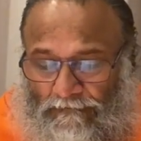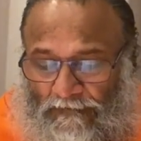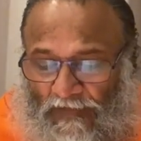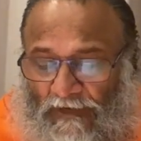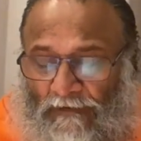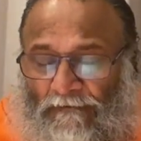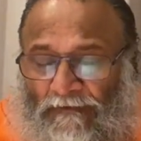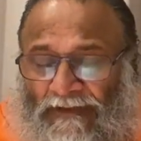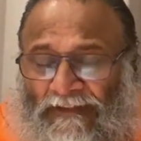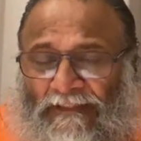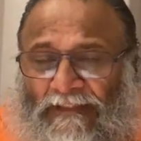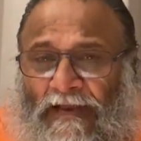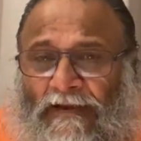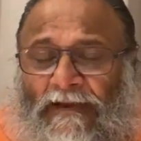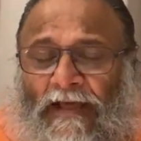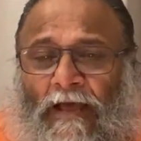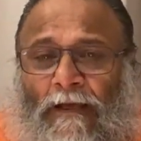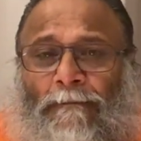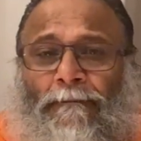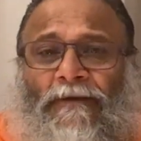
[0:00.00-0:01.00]
And when that
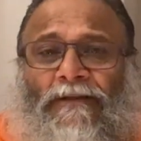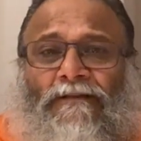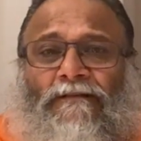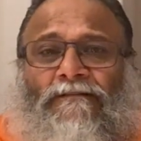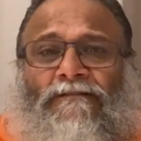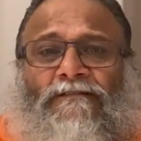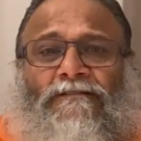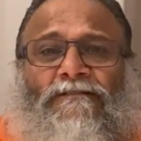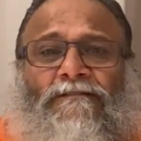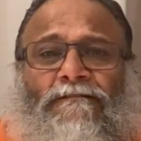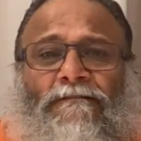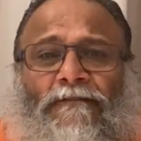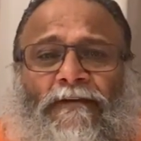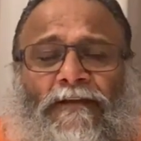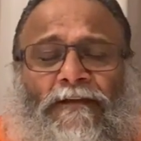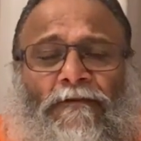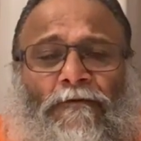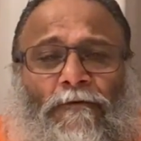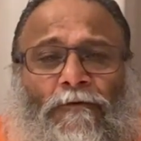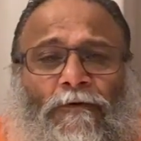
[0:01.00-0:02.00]
happens,
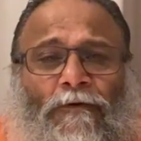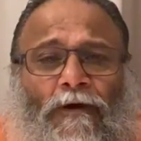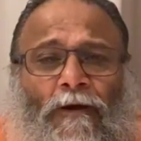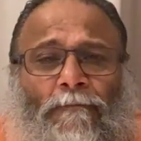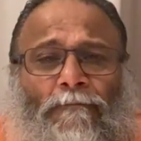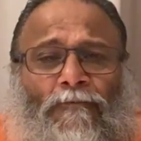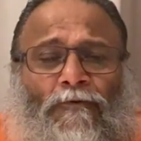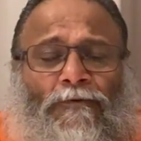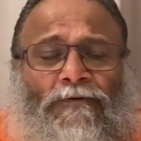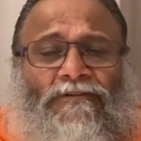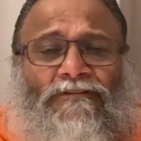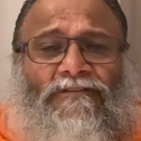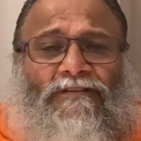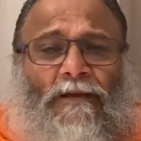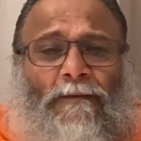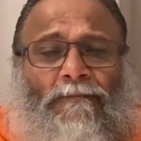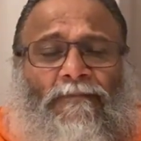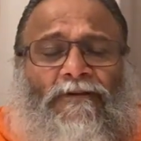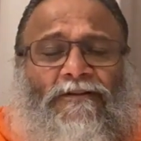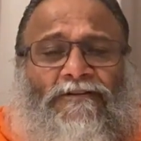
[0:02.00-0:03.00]
when you come to
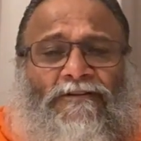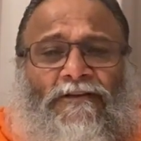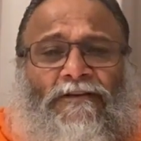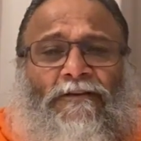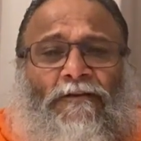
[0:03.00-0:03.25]
establish in